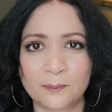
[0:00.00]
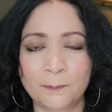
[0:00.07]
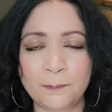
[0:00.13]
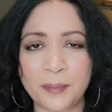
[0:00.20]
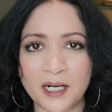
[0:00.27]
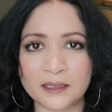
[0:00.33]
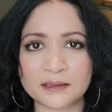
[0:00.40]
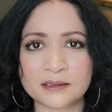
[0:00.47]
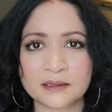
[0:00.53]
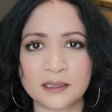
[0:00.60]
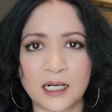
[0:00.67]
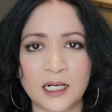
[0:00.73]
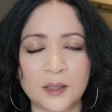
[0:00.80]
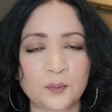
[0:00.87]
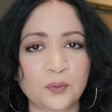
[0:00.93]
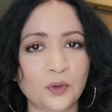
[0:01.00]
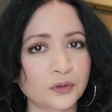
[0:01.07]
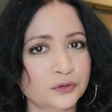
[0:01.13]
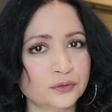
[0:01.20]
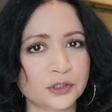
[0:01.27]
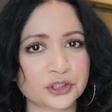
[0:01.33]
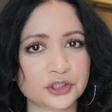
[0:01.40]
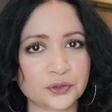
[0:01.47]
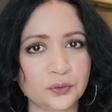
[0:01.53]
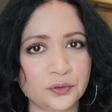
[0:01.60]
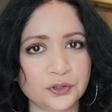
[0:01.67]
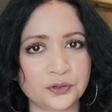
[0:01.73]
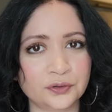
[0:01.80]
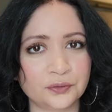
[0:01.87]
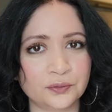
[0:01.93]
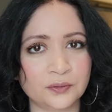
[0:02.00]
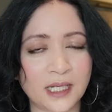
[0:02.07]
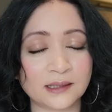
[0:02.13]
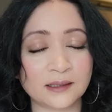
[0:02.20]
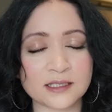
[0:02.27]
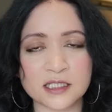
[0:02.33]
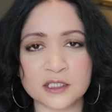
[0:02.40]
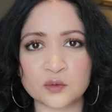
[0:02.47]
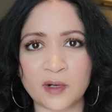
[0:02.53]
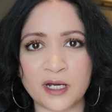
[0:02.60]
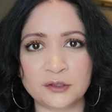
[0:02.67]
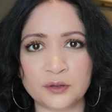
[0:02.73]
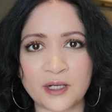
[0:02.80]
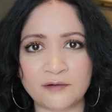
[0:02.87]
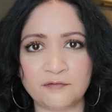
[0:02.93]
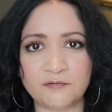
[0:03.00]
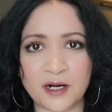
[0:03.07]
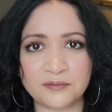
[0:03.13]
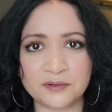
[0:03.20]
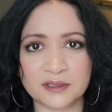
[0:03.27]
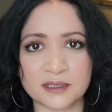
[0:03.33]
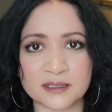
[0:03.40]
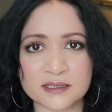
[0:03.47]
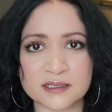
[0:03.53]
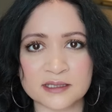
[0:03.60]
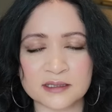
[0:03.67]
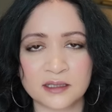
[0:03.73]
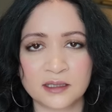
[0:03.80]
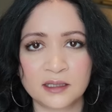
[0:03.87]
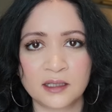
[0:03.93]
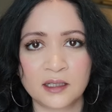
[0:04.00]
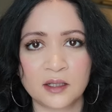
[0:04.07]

but I want to assure you, and this is why you have found this,